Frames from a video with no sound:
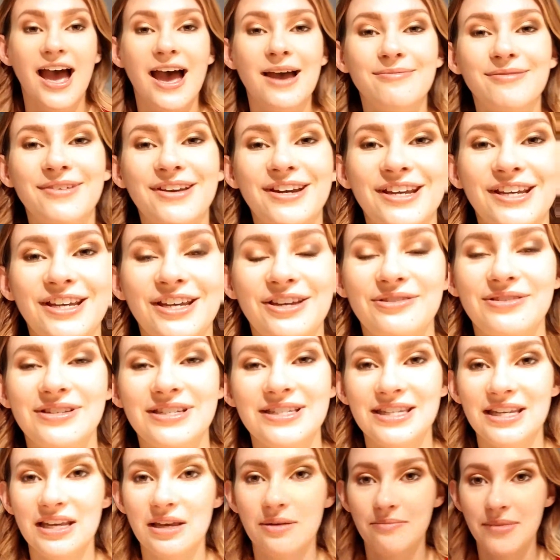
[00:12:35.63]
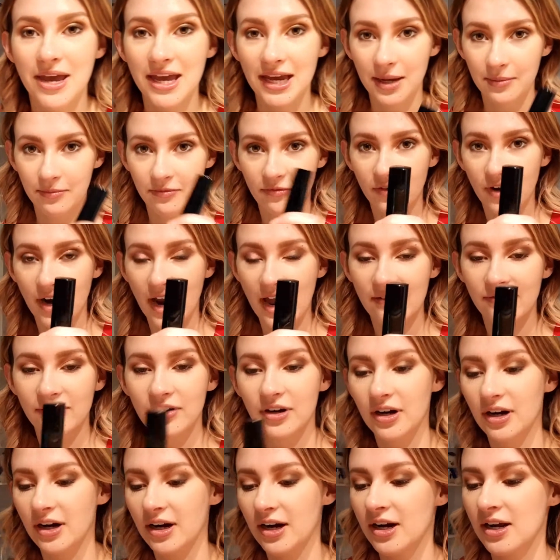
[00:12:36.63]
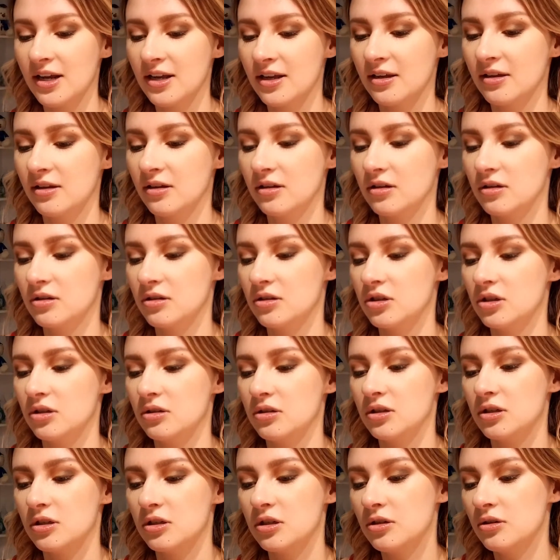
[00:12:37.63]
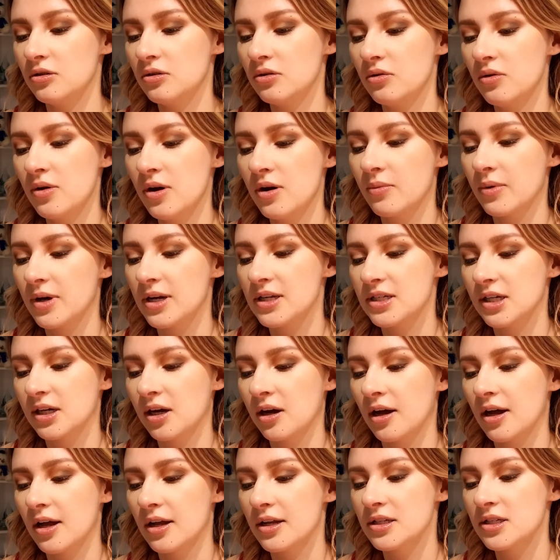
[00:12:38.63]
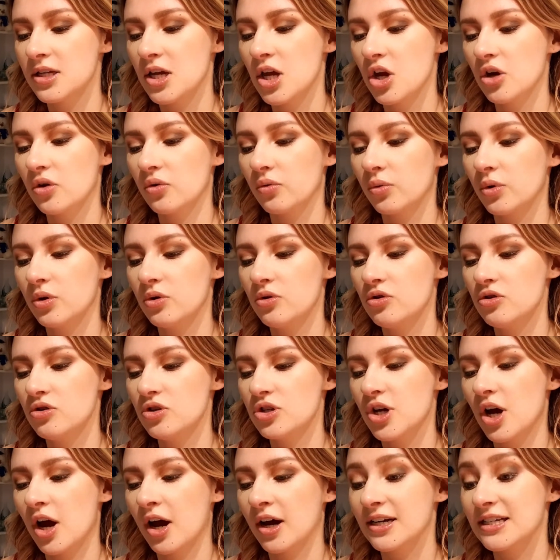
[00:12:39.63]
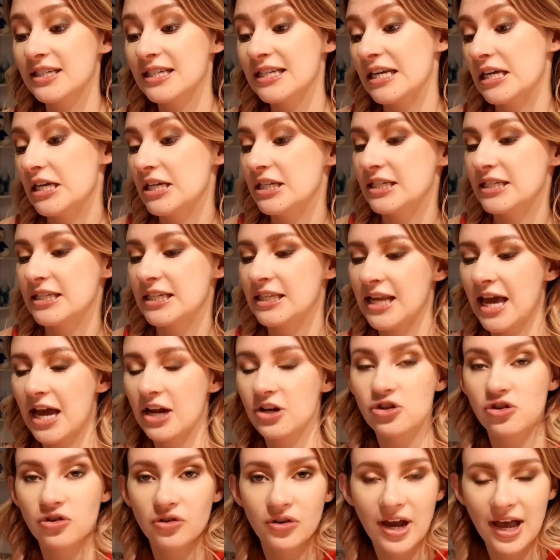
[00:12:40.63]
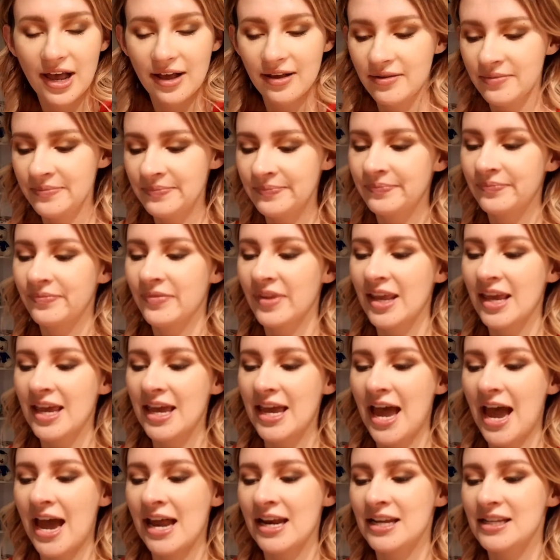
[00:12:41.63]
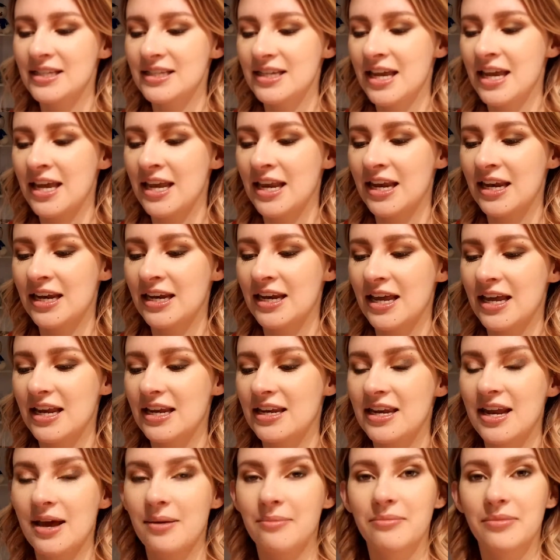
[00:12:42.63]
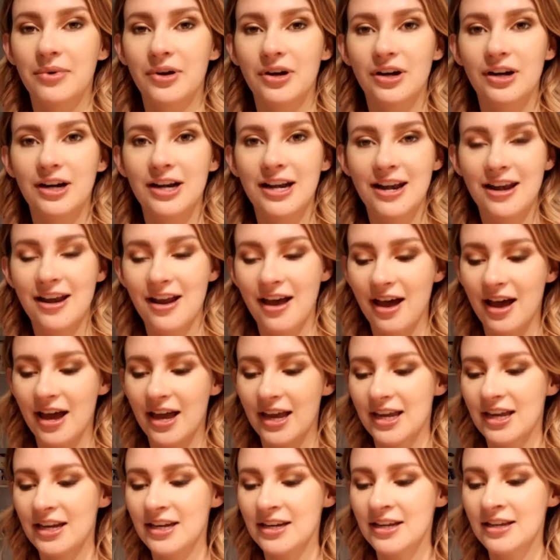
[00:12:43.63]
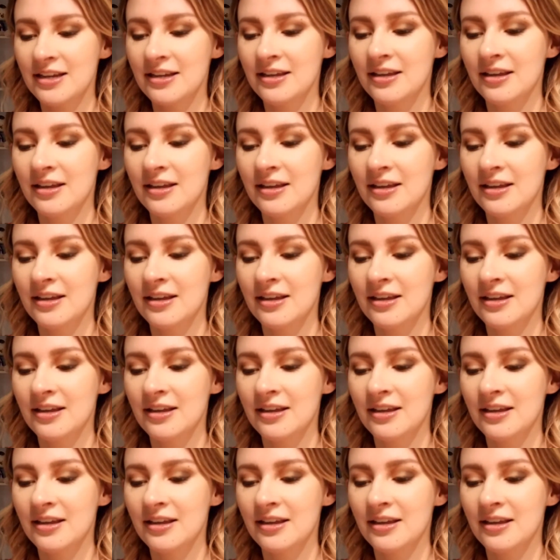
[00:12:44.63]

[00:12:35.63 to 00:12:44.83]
I'm gonna use the Makeup Forever, what is it called? Rouge Artiste Naturel, and it's in number 9.